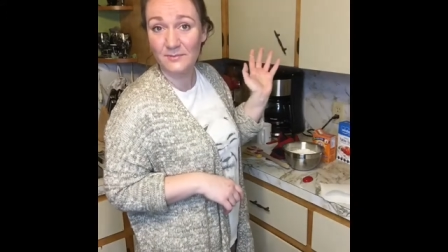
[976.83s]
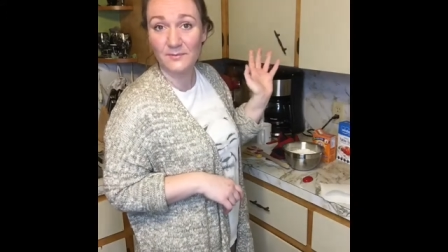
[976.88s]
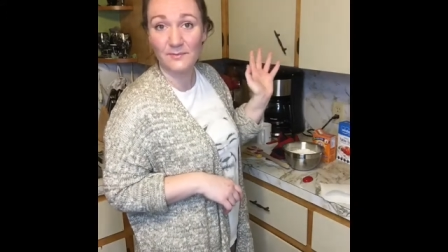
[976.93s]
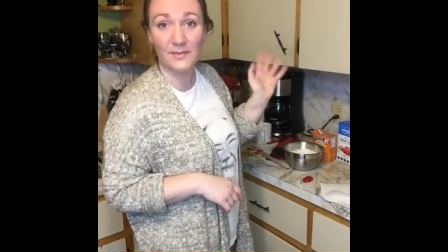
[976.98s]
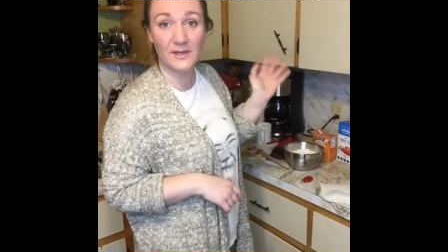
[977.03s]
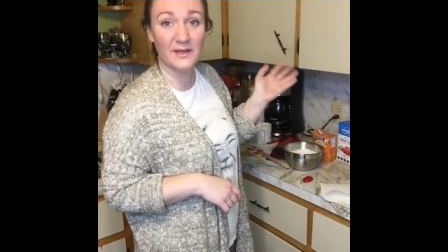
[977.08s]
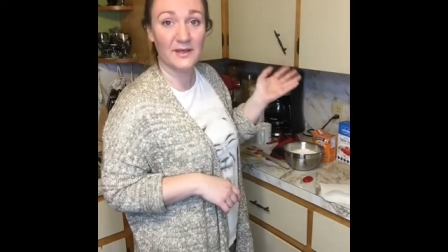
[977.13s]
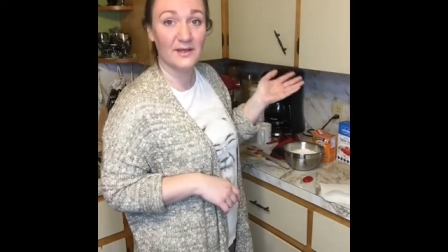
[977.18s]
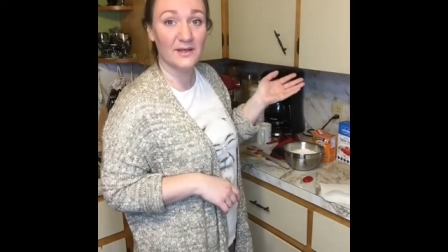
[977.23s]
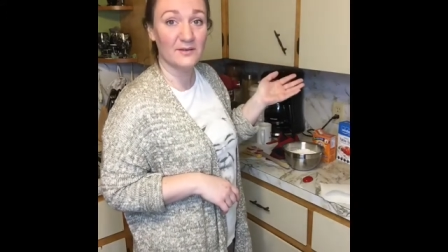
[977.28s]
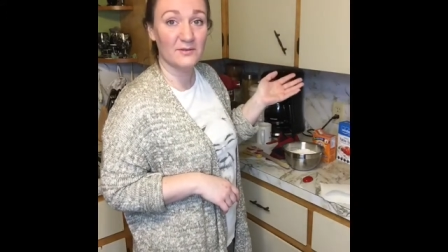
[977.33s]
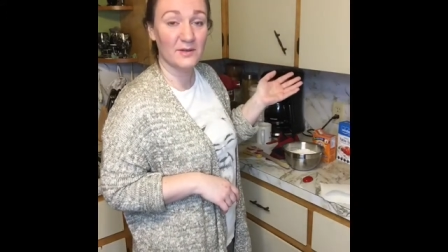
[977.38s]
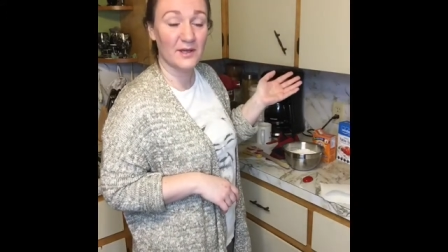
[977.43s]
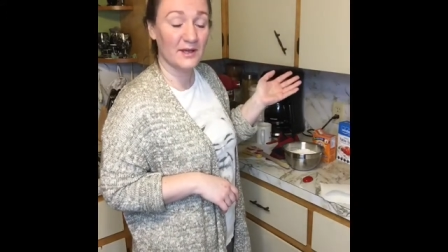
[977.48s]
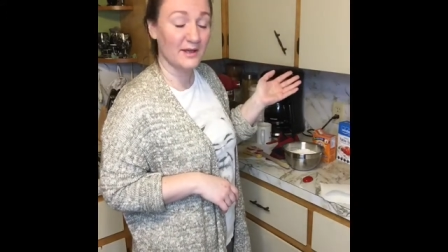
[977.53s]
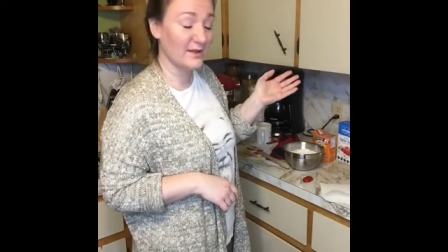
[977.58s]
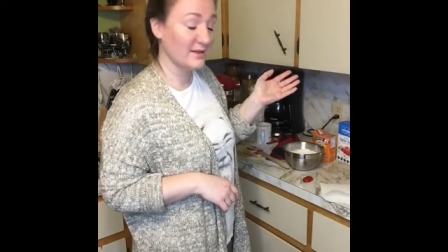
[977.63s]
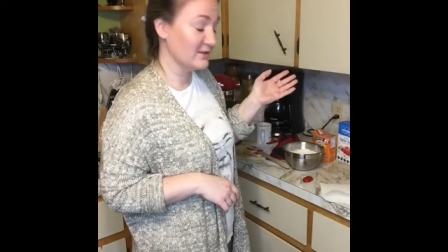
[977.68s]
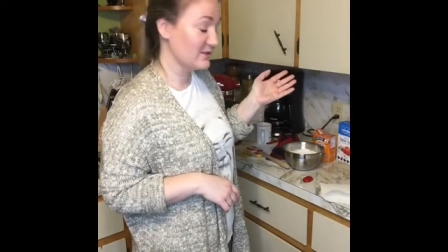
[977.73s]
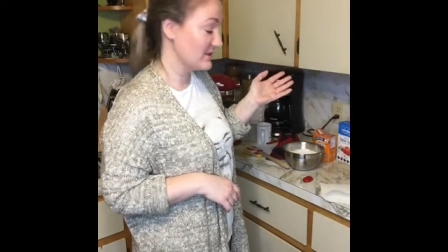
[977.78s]
But
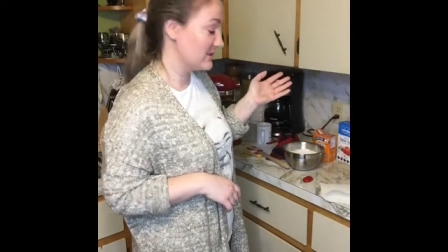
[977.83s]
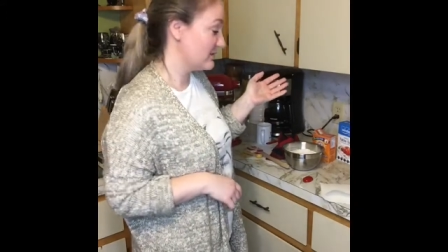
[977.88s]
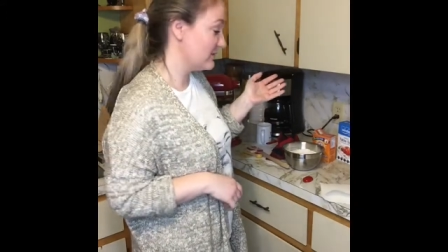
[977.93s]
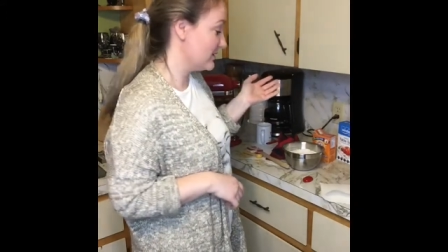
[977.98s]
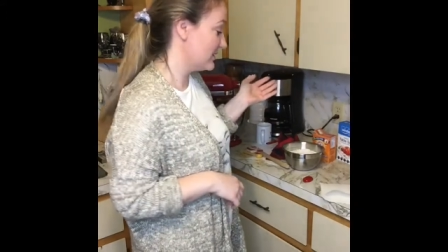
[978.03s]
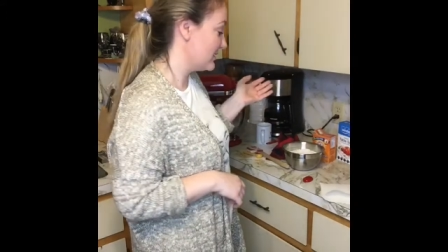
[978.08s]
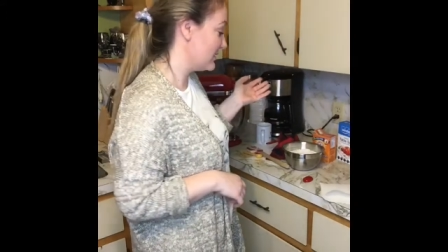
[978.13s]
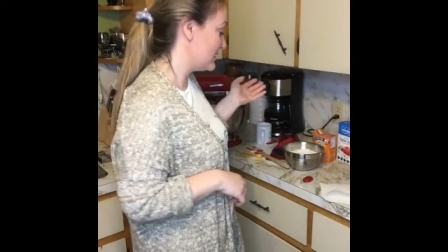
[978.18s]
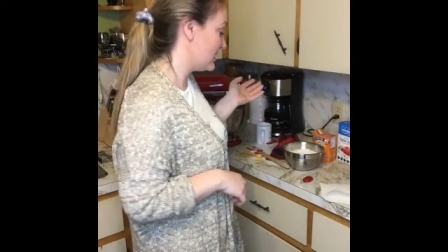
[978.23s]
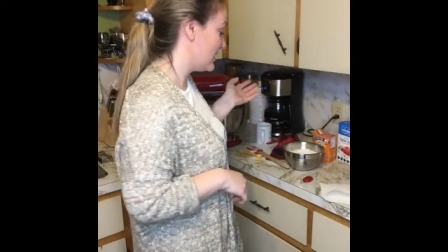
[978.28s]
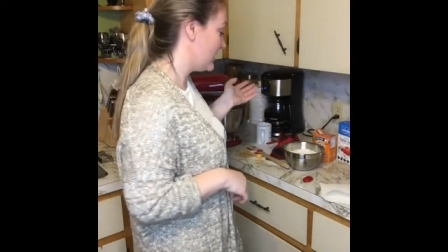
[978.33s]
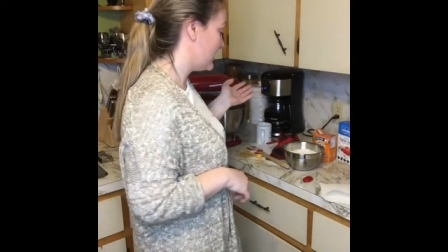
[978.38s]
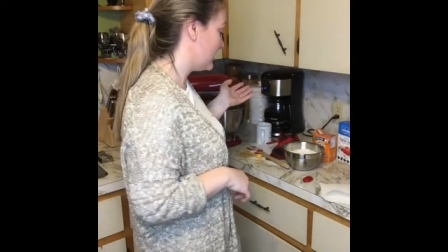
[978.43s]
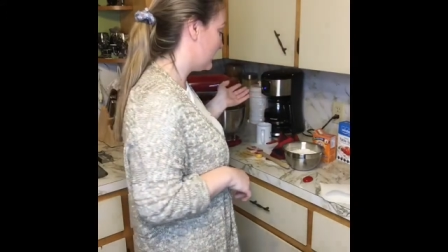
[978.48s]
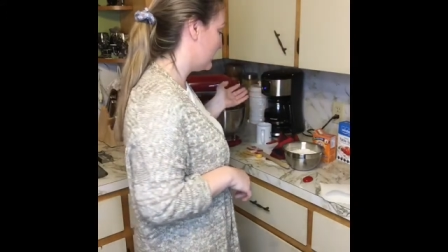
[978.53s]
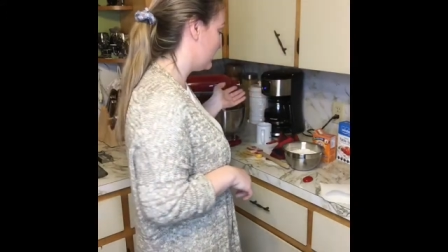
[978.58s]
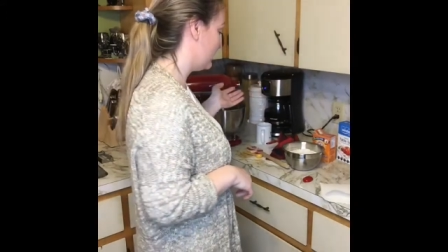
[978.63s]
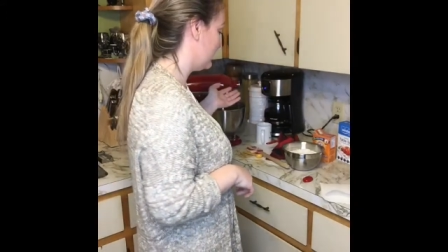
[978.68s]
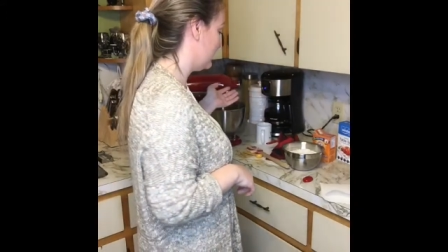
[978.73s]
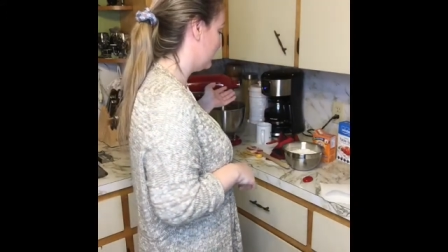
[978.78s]
just for the sake
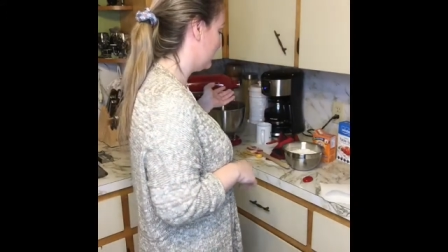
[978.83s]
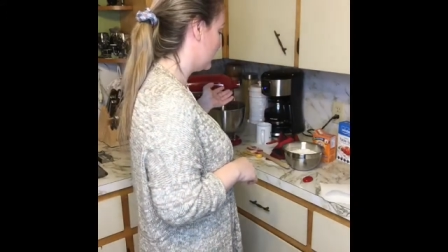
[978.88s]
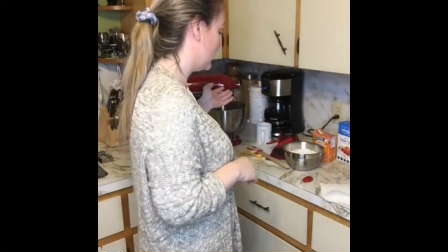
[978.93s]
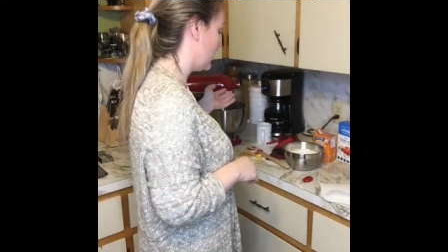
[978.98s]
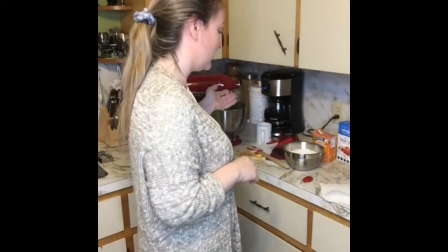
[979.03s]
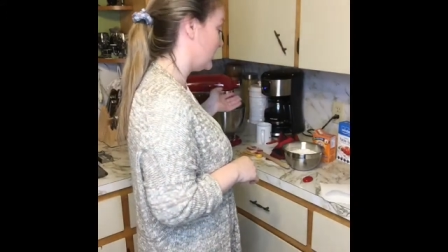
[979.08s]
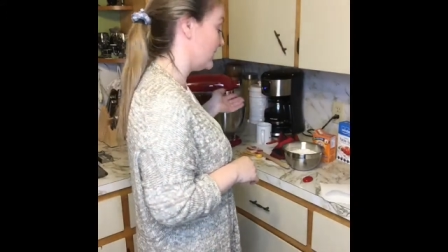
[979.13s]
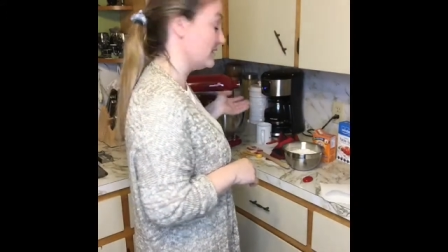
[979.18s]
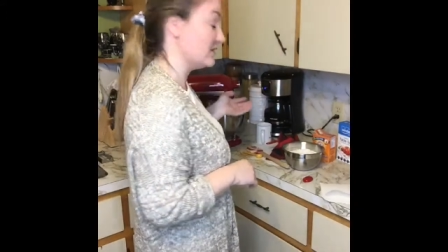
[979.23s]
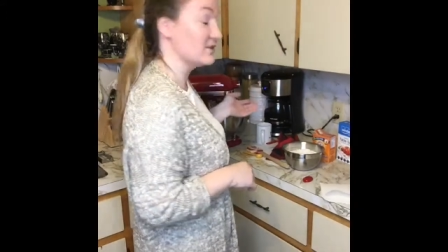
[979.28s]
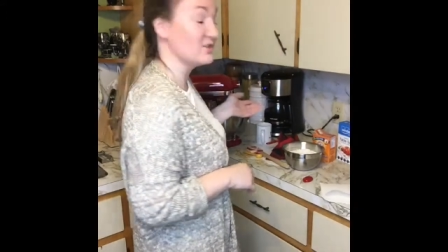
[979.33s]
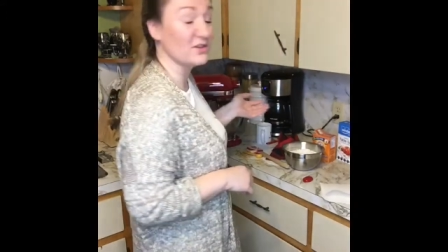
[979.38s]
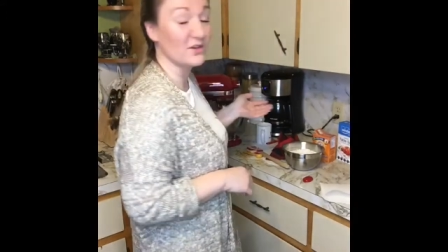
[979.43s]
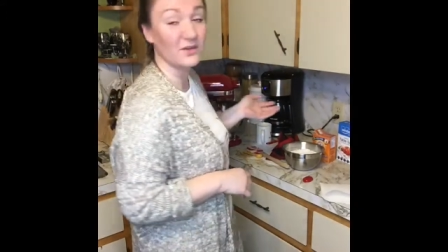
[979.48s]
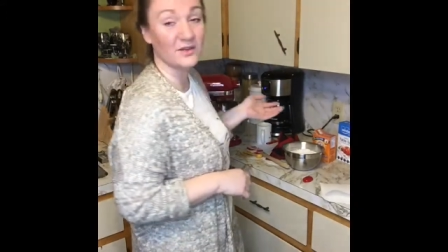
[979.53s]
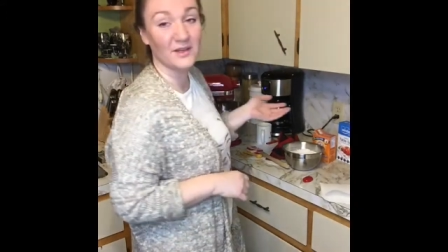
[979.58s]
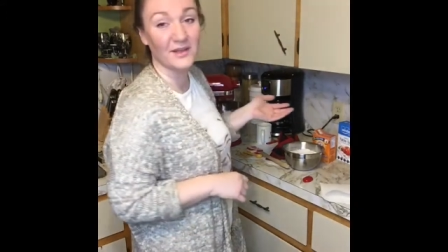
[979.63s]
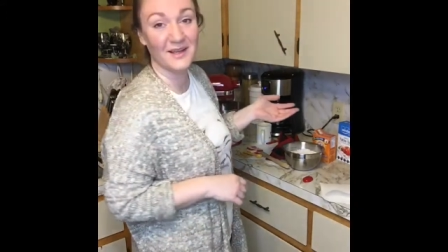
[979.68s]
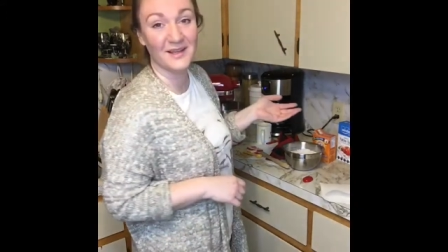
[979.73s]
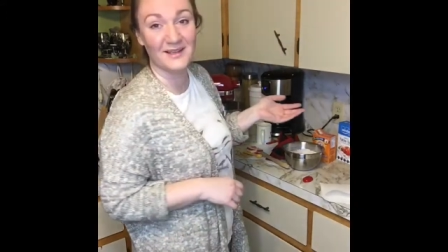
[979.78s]
of trying to show
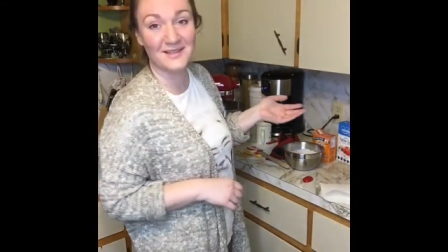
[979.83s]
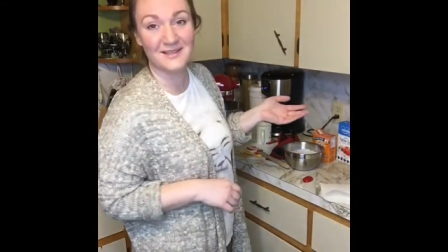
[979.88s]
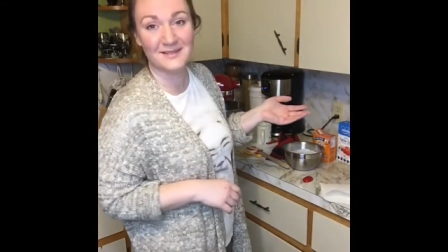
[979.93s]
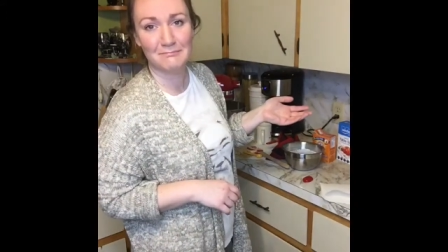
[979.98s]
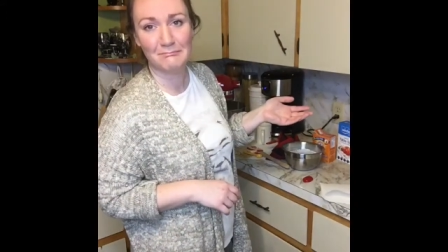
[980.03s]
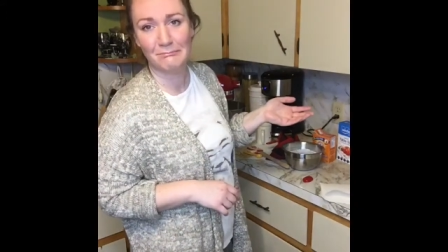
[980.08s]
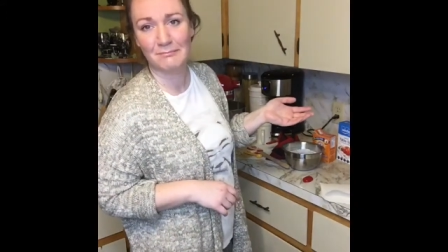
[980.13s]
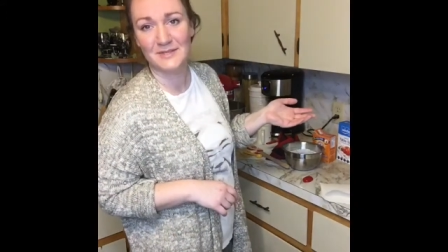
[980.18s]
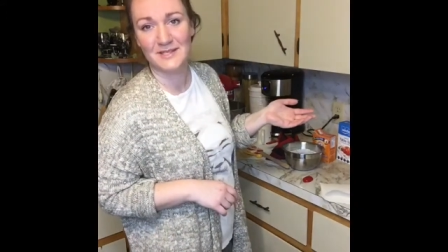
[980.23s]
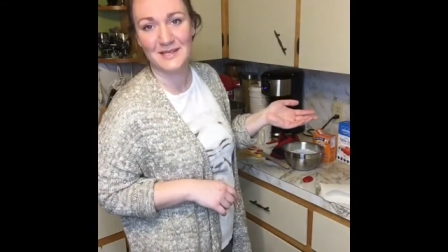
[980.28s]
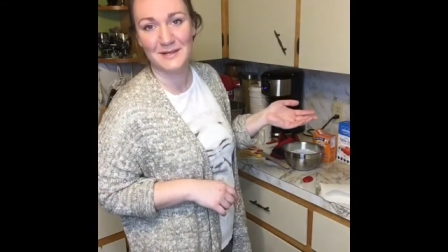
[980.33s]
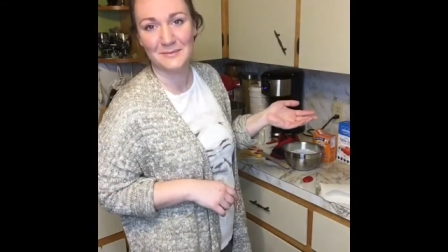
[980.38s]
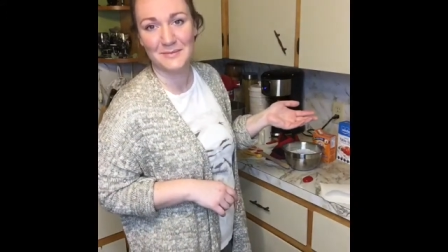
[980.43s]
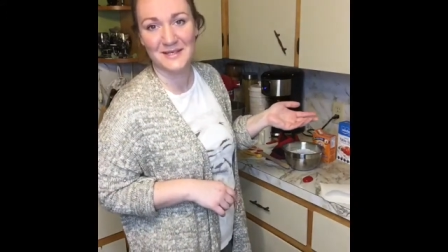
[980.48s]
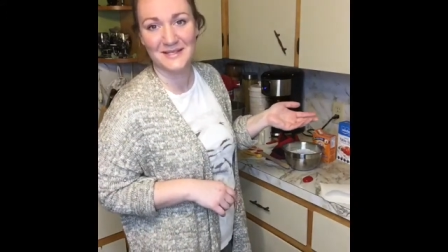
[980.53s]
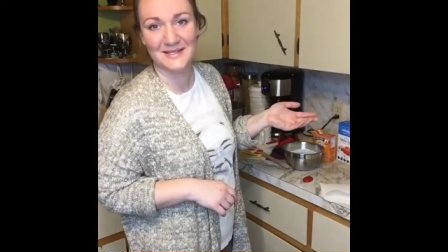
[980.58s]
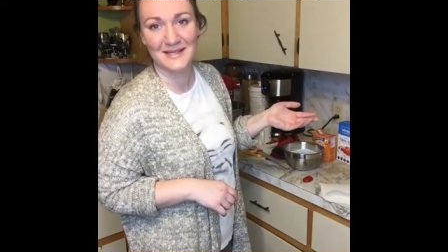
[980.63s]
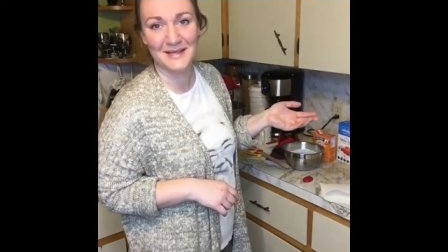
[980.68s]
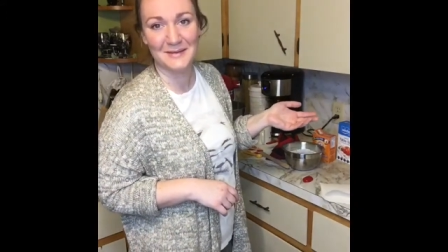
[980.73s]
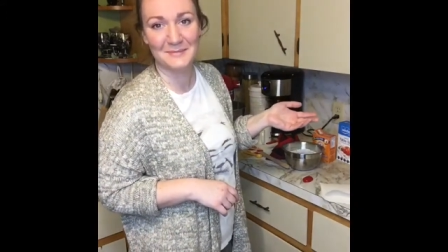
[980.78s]
you guys step by
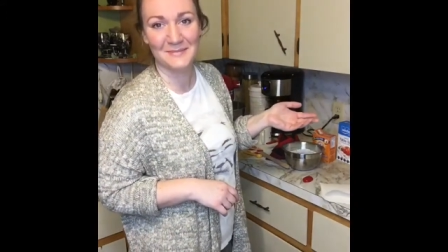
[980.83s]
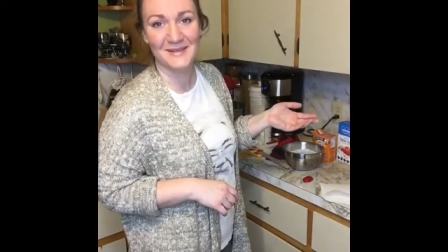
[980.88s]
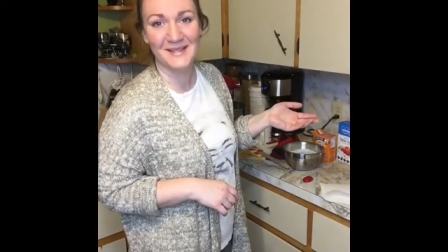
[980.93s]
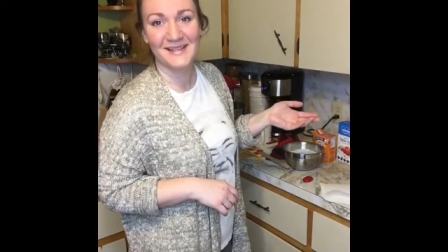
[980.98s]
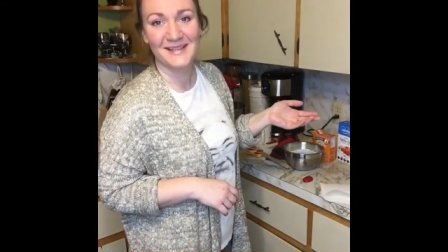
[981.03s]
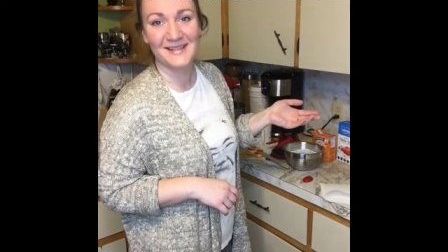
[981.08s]
step,